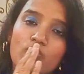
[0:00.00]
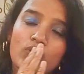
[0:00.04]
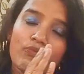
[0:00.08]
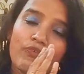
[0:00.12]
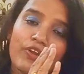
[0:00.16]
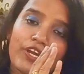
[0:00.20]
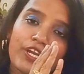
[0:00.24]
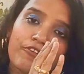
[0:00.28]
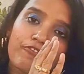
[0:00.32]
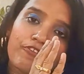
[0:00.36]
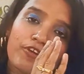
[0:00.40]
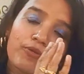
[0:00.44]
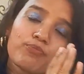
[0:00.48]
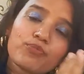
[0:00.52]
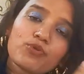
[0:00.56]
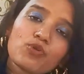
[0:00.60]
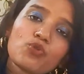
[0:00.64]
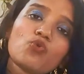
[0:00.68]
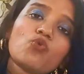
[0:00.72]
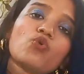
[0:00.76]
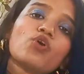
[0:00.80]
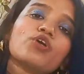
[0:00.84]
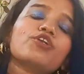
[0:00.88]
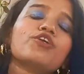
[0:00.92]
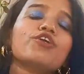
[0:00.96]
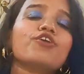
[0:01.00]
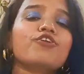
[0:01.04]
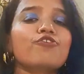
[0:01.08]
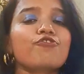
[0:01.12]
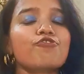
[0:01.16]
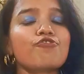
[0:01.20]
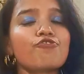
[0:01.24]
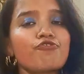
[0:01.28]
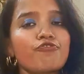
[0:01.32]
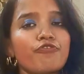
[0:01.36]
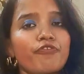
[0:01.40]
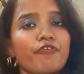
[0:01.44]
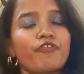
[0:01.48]
will vary from $200,000
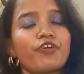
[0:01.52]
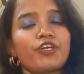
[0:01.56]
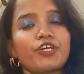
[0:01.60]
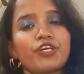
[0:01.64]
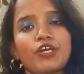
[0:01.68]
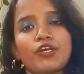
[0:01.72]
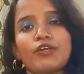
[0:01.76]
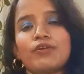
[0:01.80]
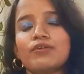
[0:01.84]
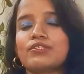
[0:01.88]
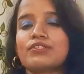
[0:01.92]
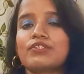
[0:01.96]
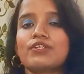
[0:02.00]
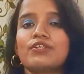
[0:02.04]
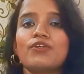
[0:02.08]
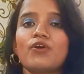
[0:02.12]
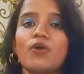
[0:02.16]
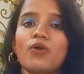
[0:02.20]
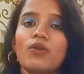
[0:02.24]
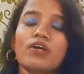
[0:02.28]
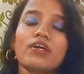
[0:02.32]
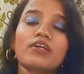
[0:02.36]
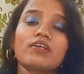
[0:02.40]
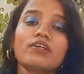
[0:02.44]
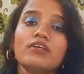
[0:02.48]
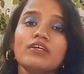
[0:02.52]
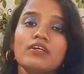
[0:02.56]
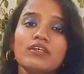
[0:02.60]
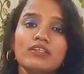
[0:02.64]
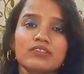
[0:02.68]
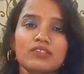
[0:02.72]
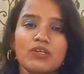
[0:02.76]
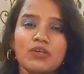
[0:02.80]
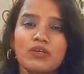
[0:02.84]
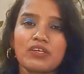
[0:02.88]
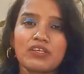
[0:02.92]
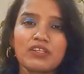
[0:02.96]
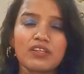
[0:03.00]
to $250,000.
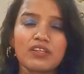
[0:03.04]
So